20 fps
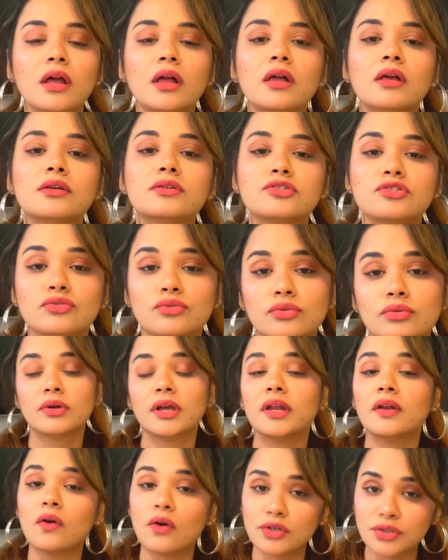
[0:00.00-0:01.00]
So, in
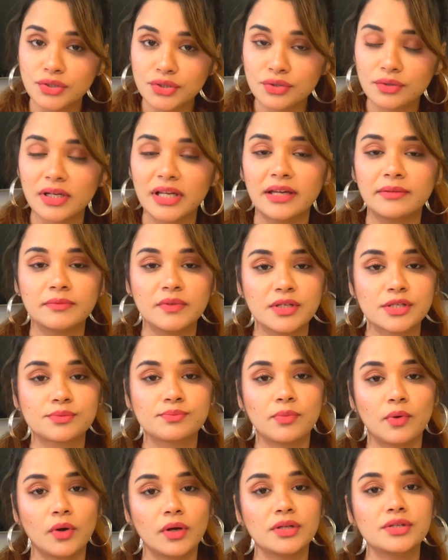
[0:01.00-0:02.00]
order to claim these
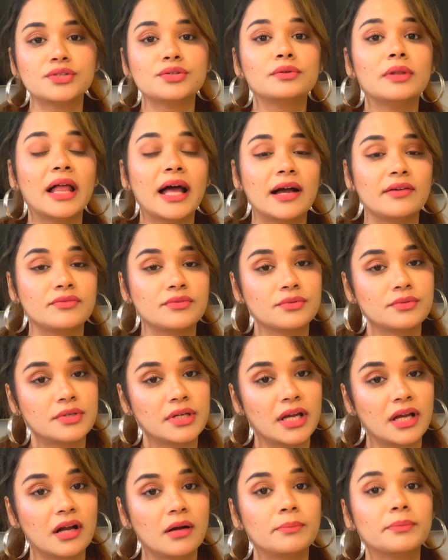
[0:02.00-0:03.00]
points, you'll have to take
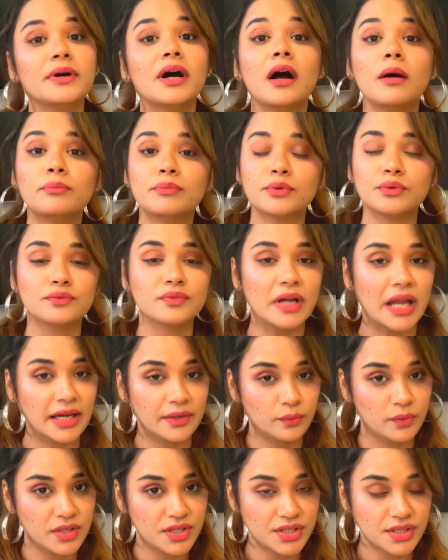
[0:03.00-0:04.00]
up an approved
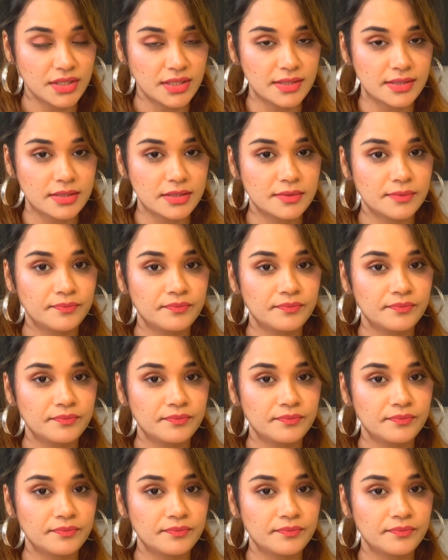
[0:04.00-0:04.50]
language test.